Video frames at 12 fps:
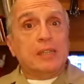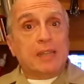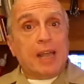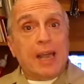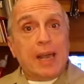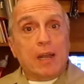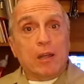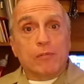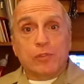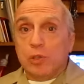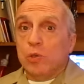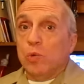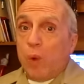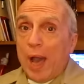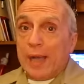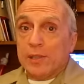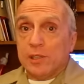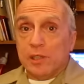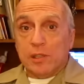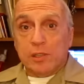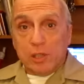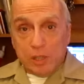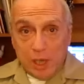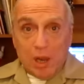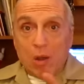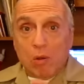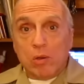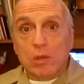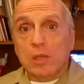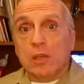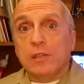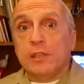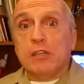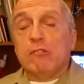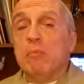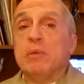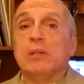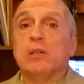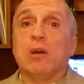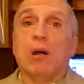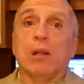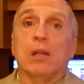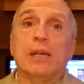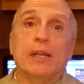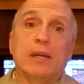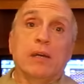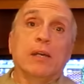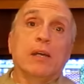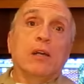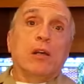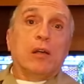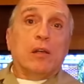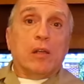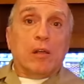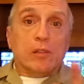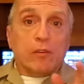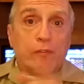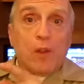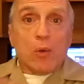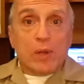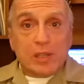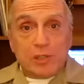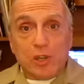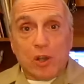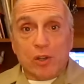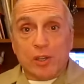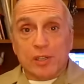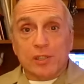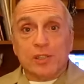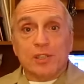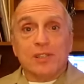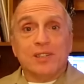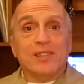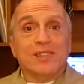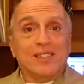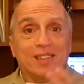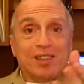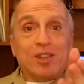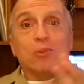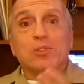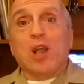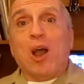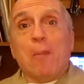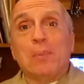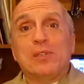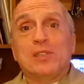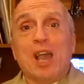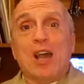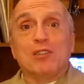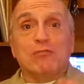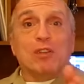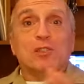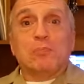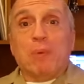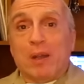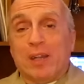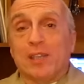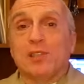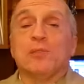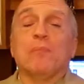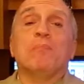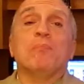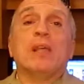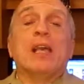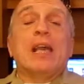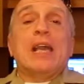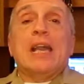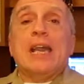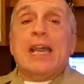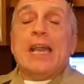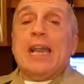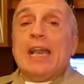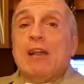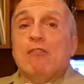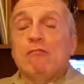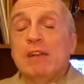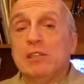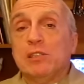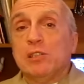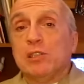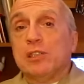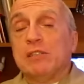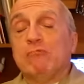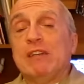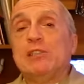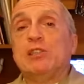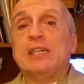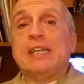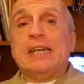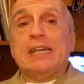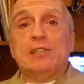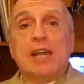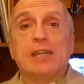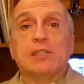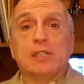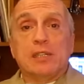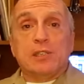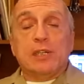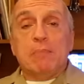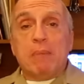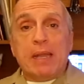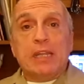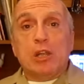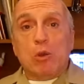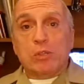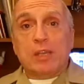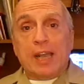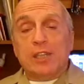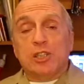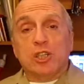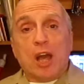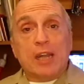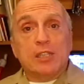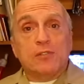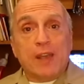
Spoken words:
tale of two Watsons. You know, the criminal cult leader, the floating circus, those garbage guys with rust buckets. Recently, His Excellency made a notation on his